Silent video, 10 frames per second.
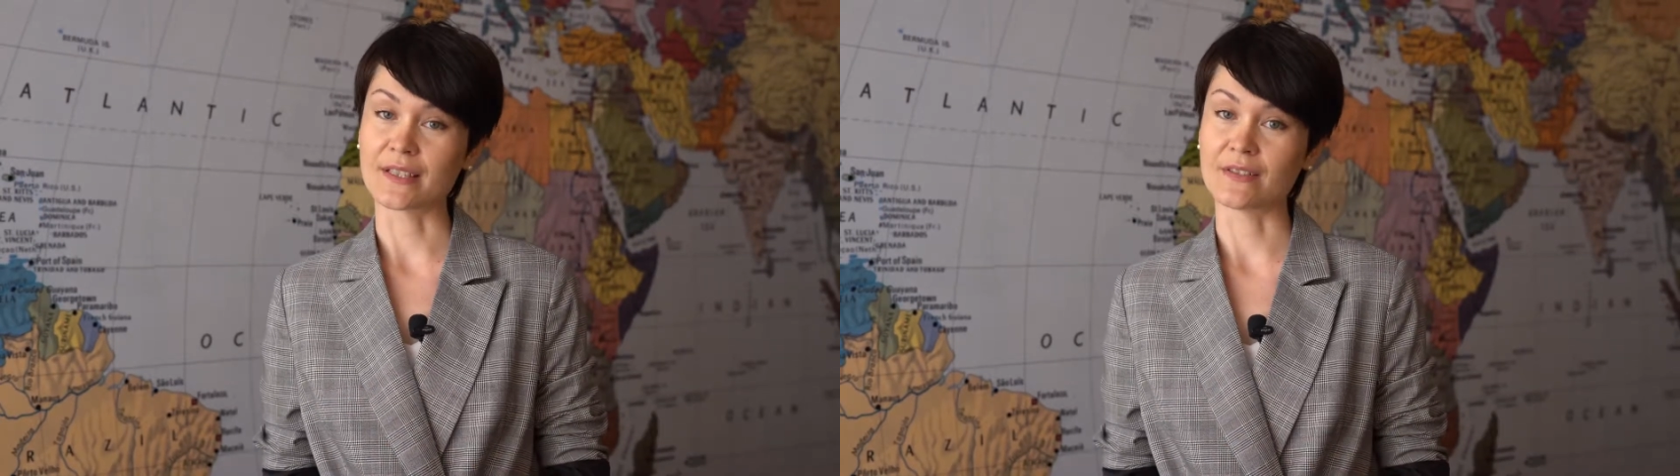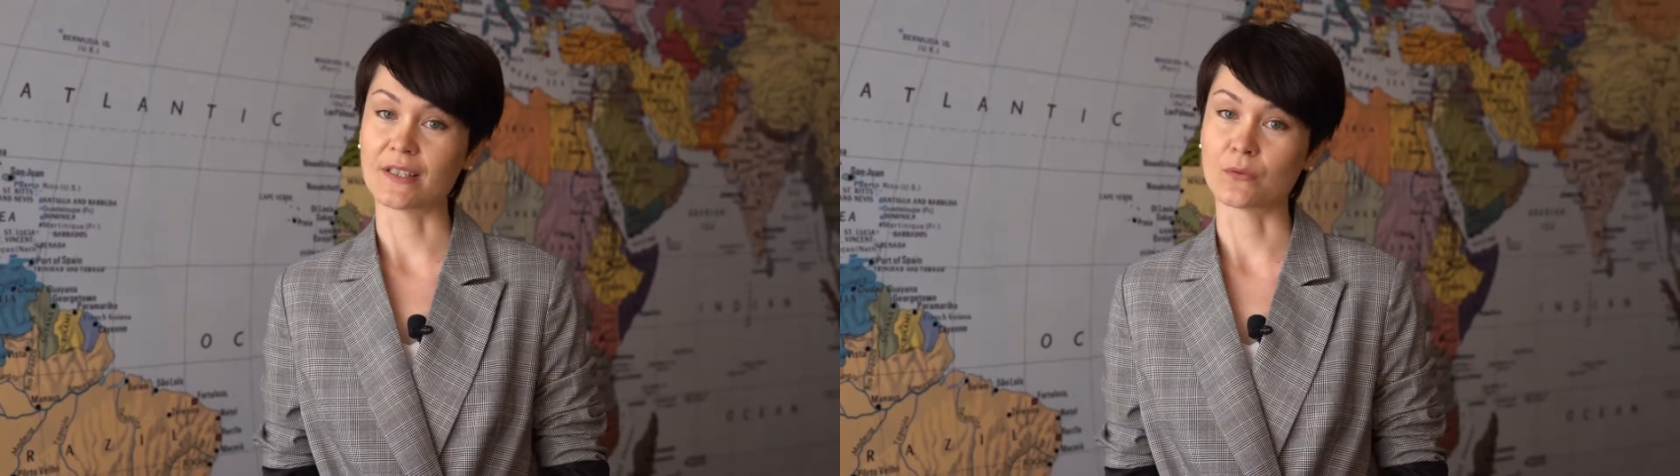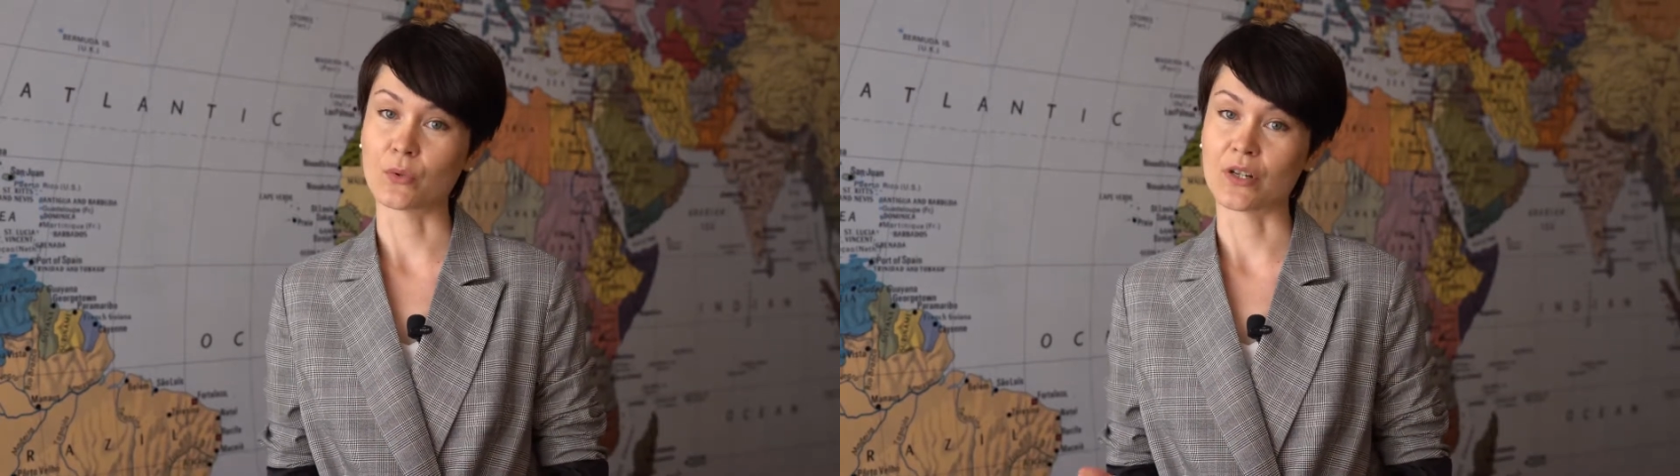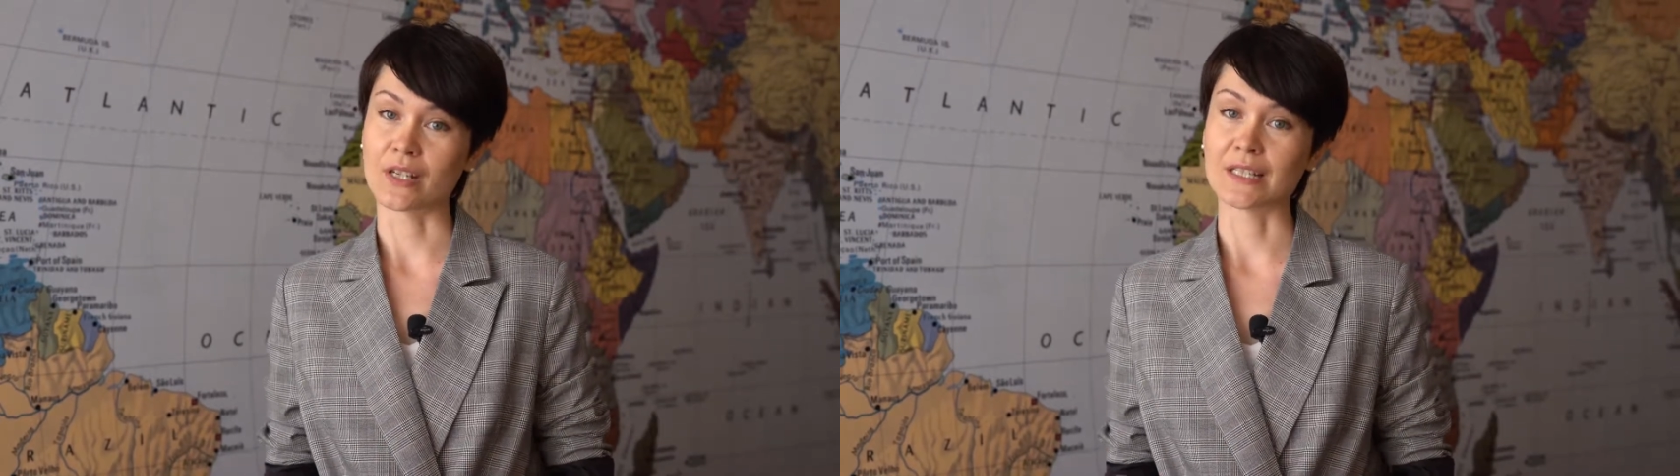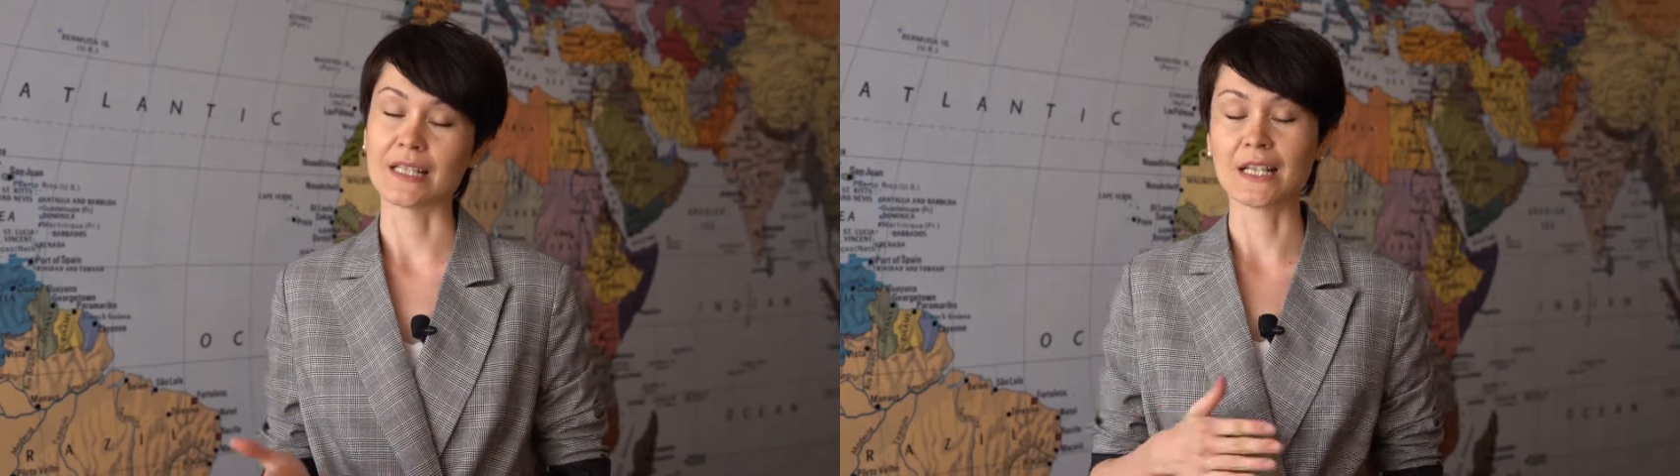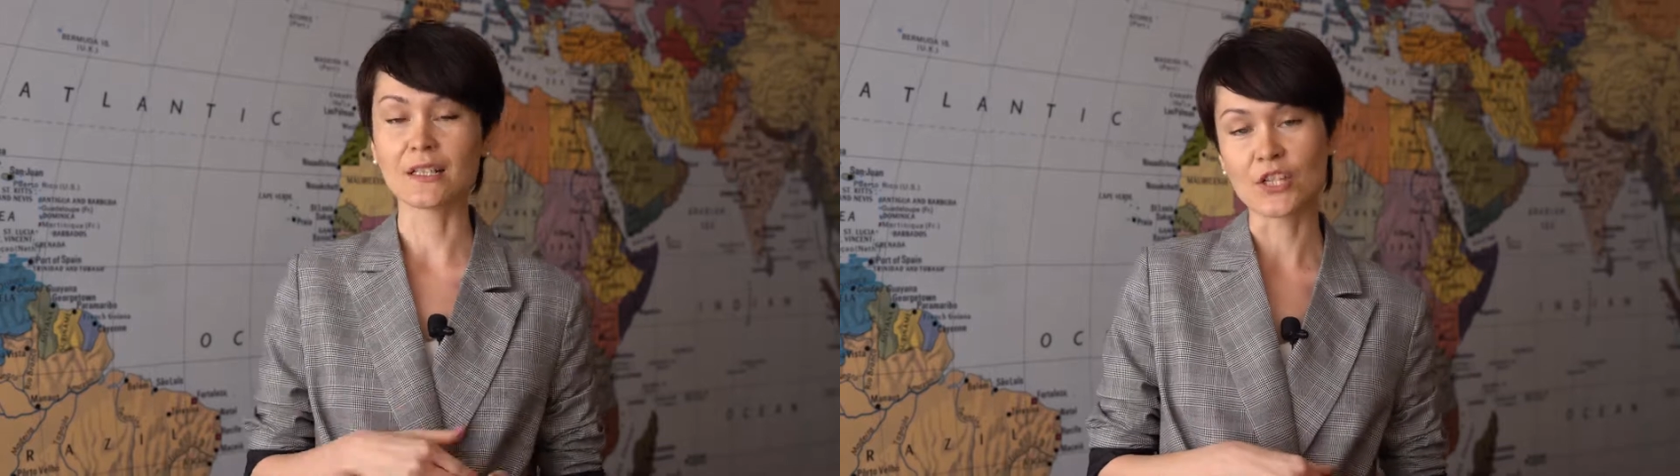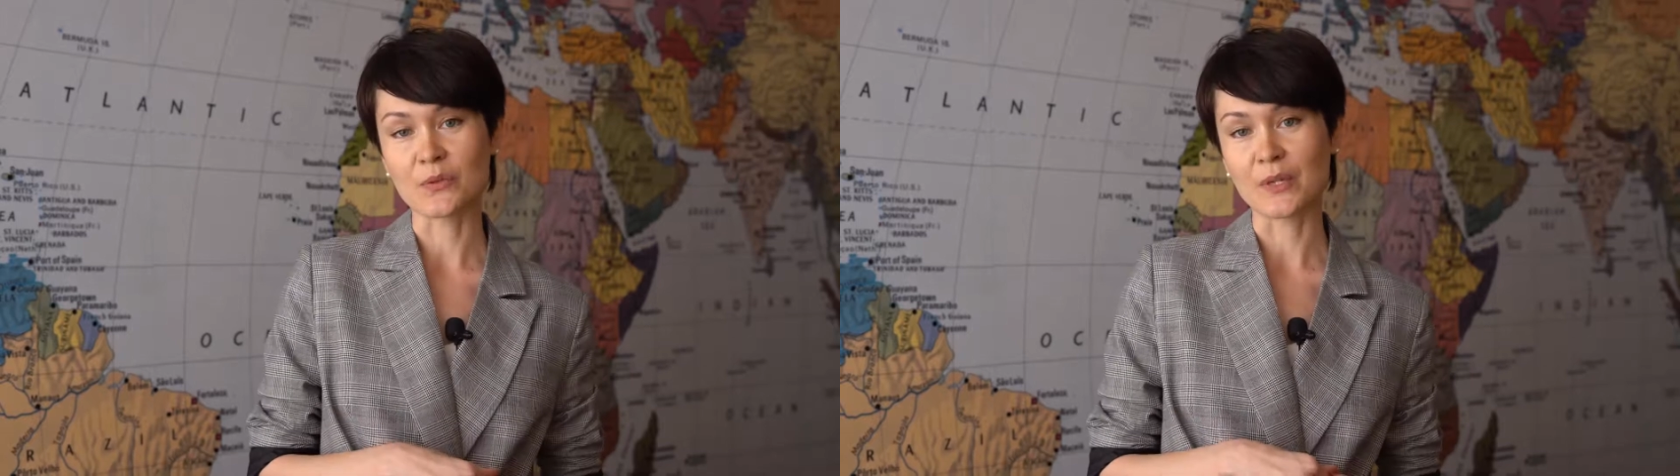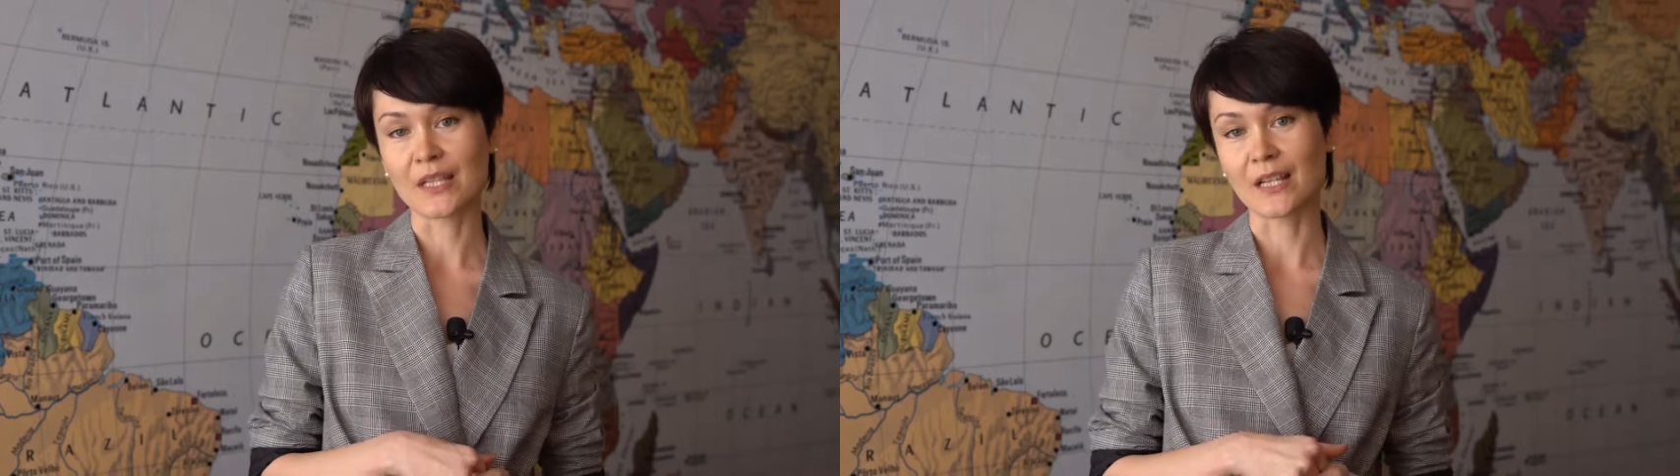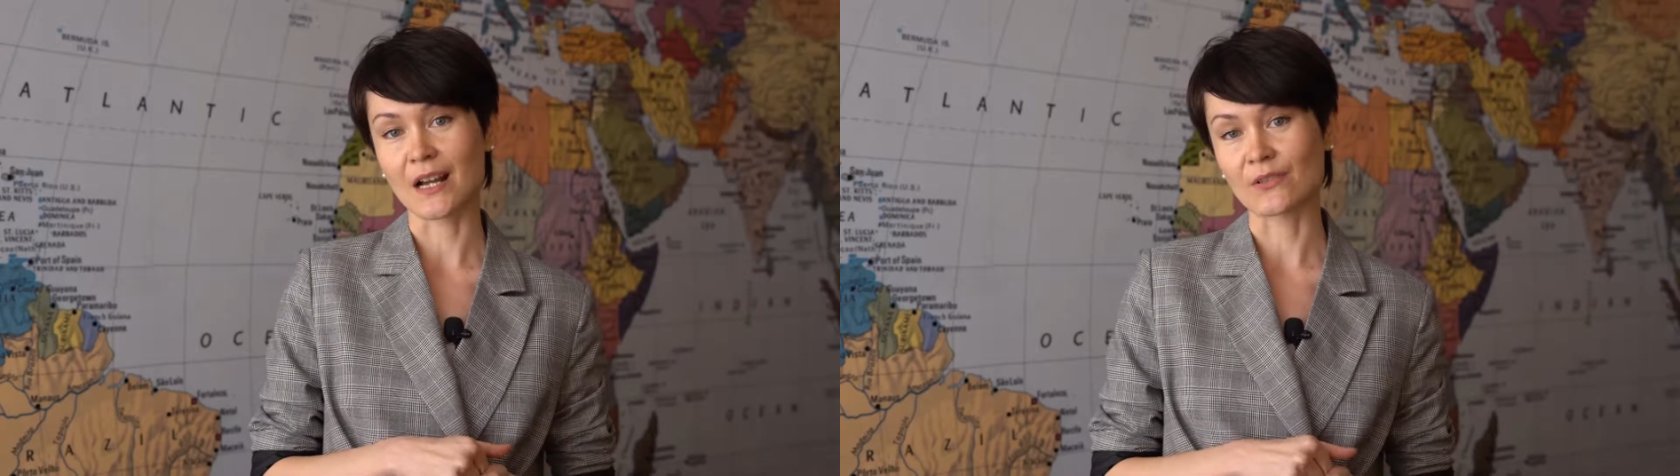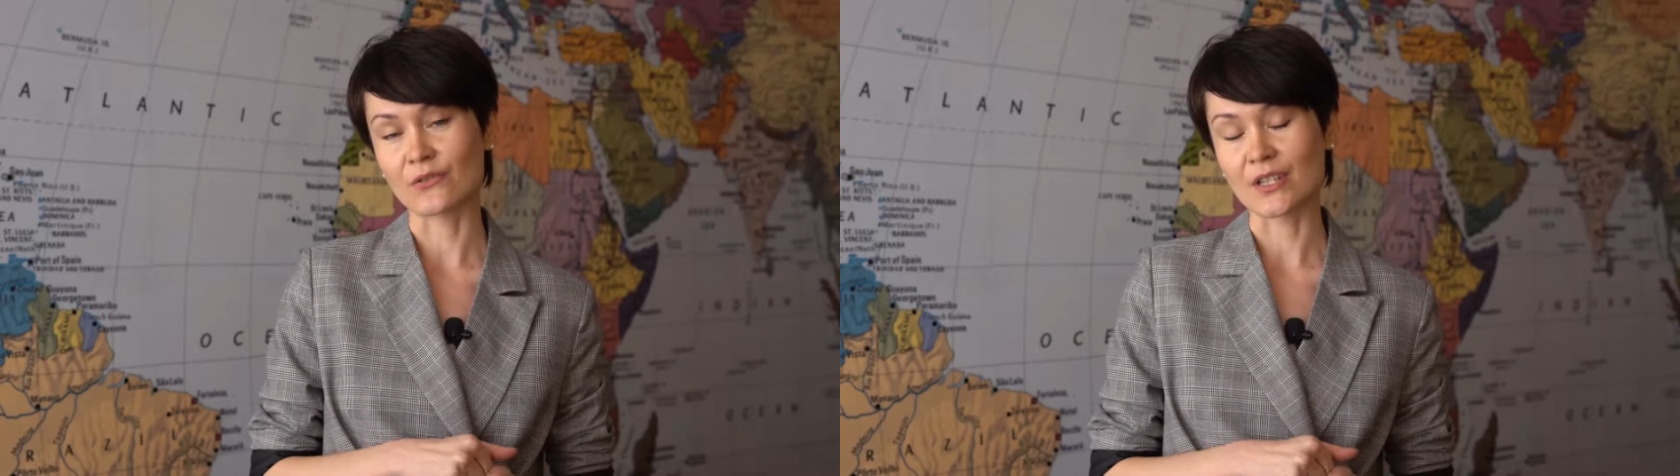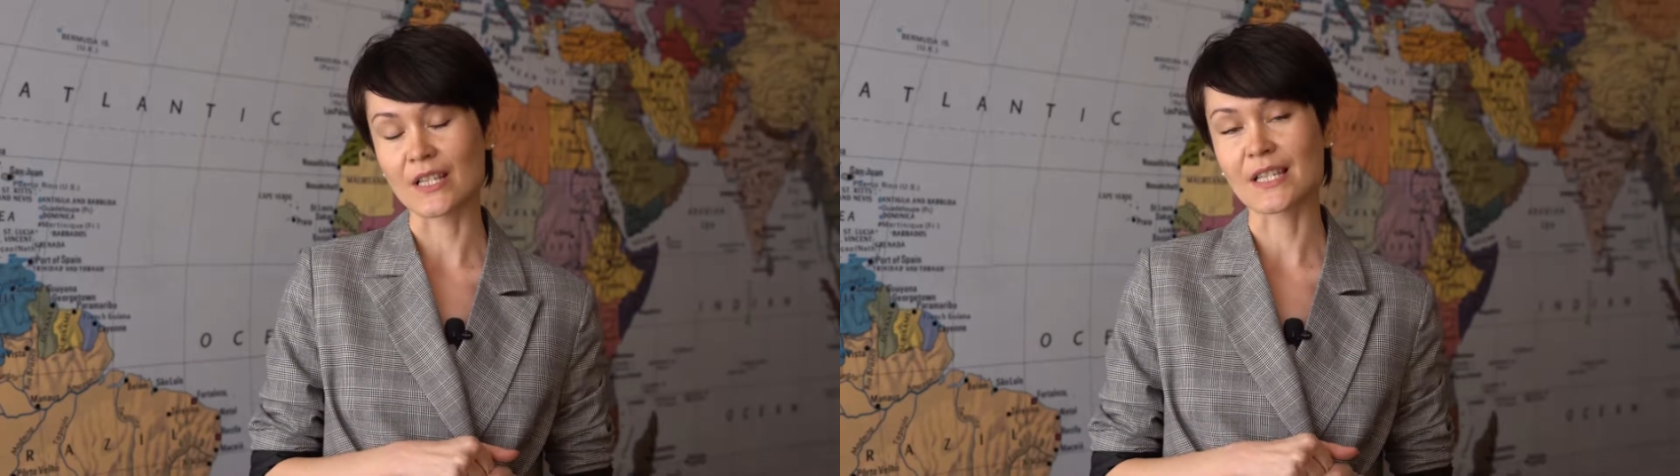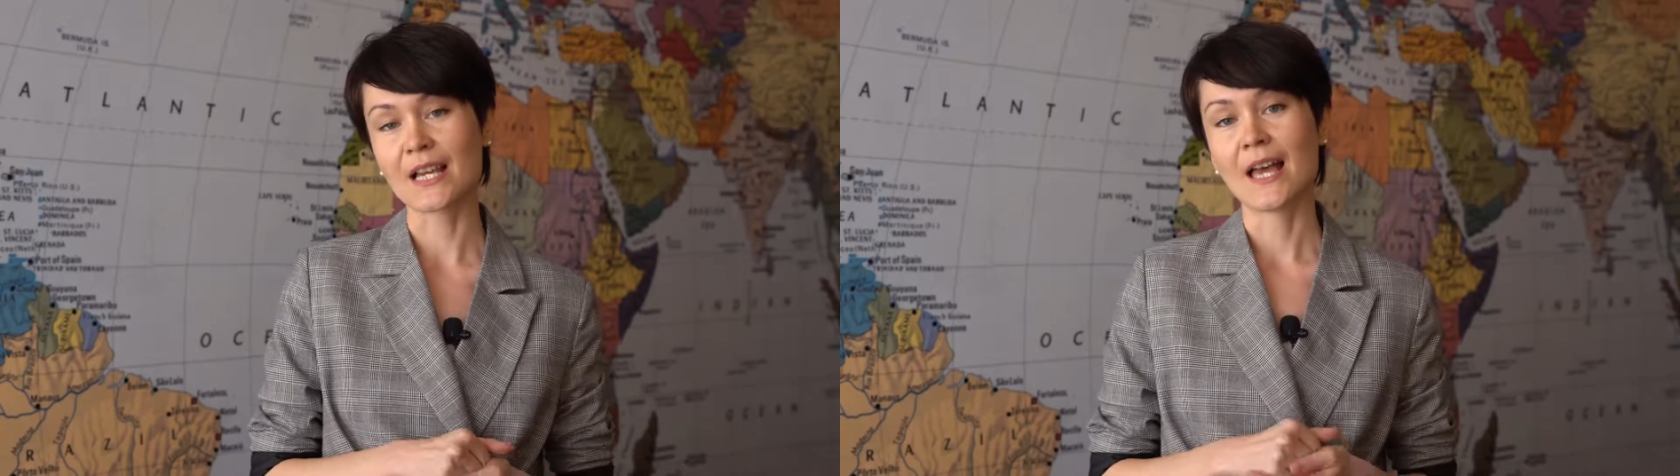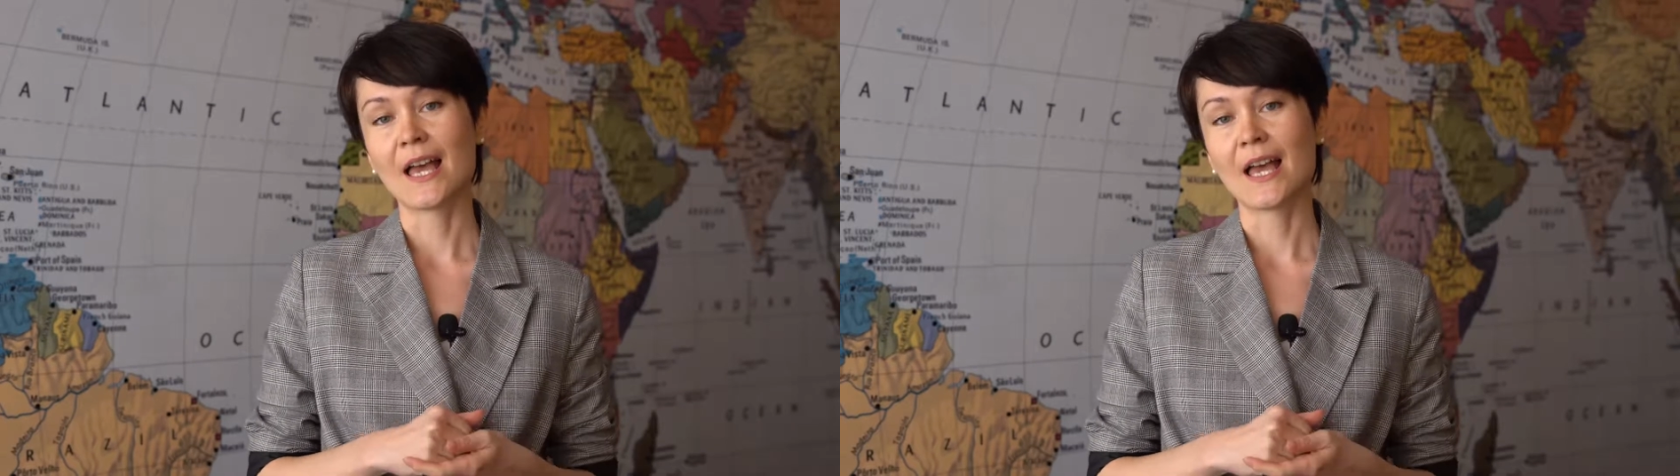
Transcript: living and working in English-speaking countries